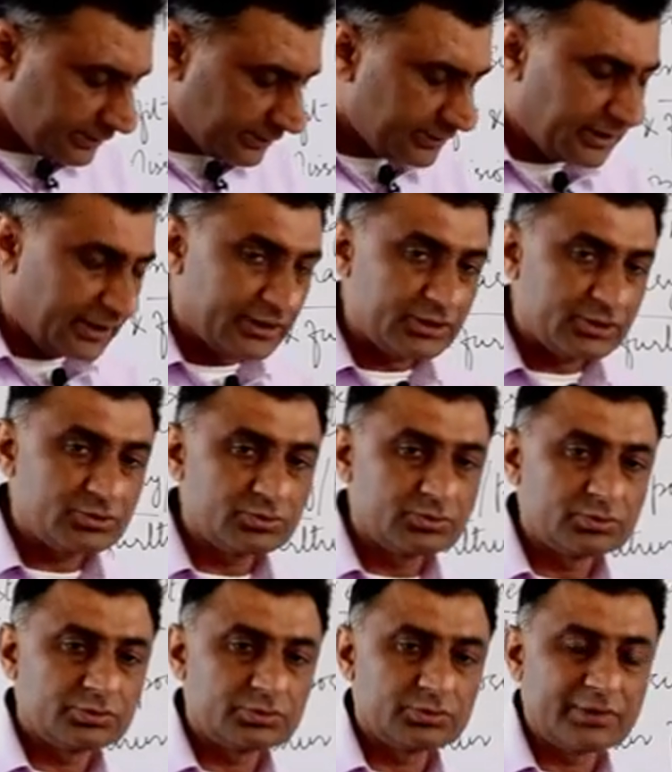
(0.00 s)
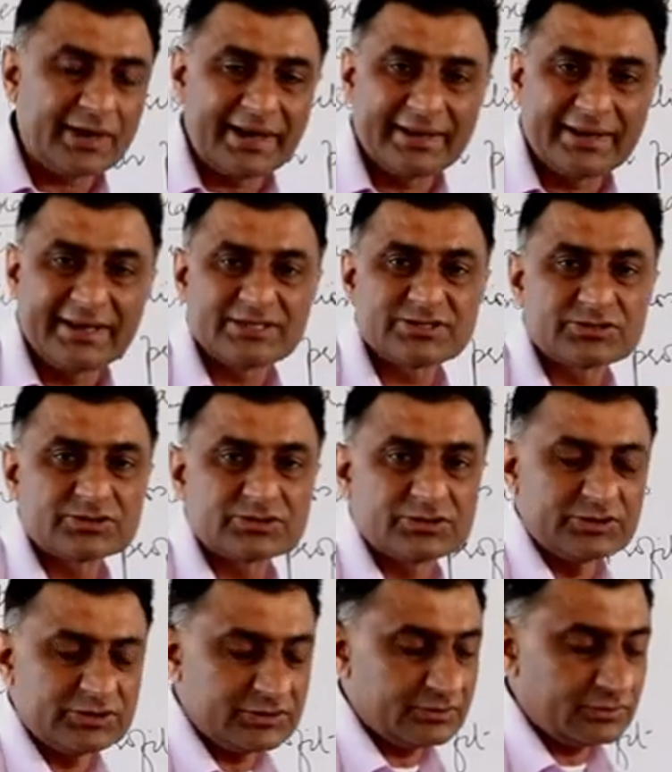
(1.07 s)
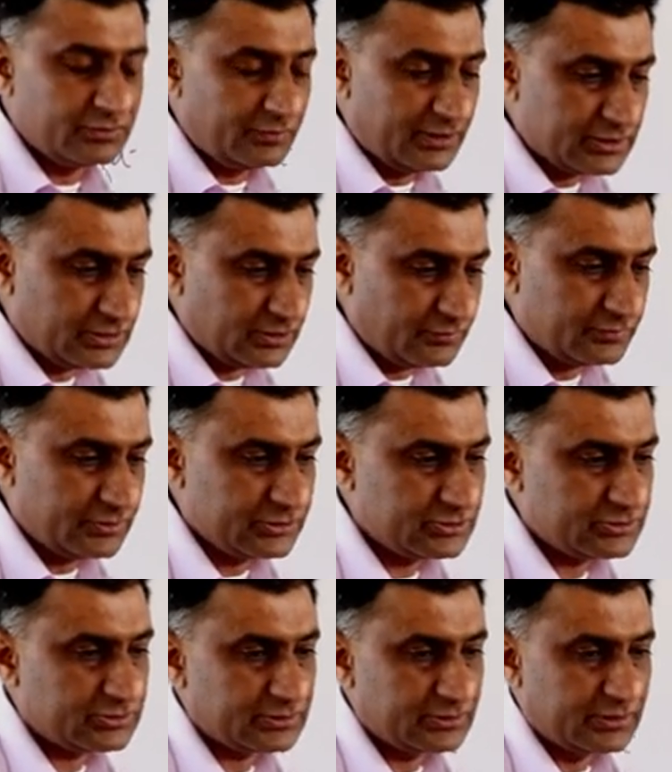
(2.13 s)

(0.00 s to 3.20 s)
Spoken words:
Then in order to enhance the worth of